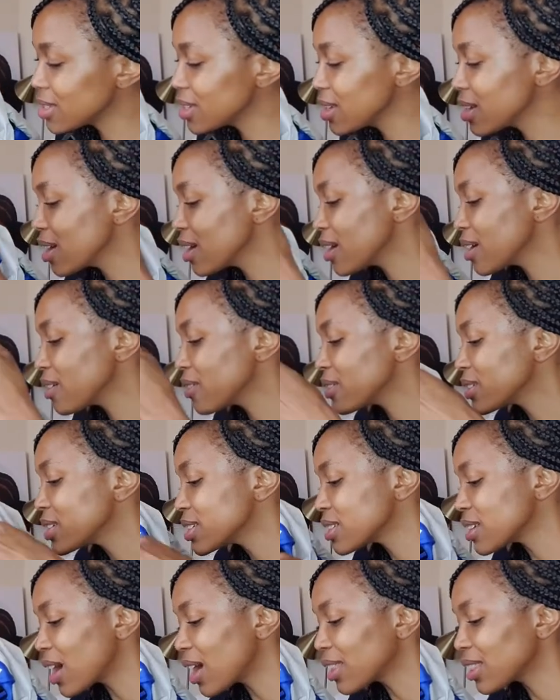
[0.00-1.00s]
here
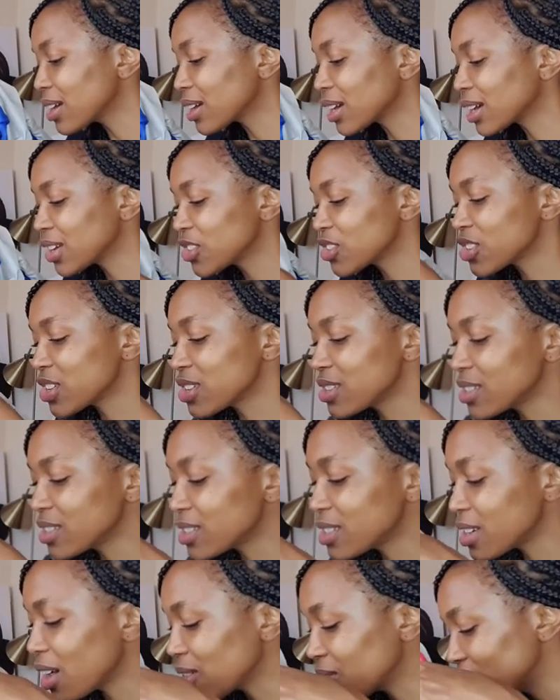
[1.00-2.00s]
is other kitchen
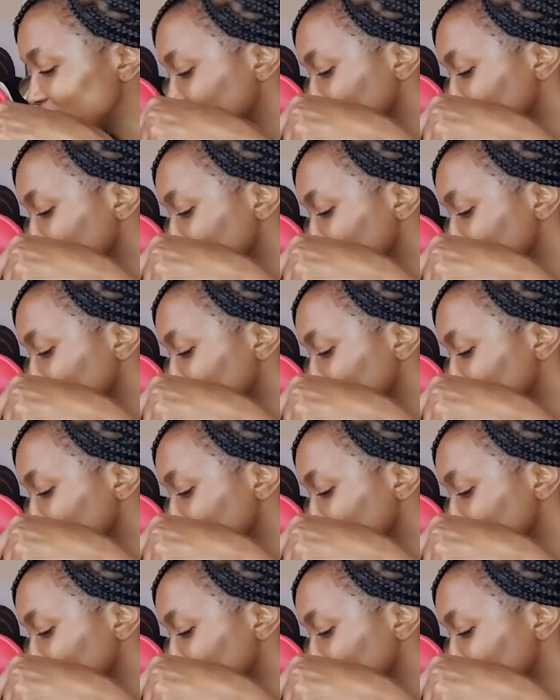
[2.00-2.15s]
stuff.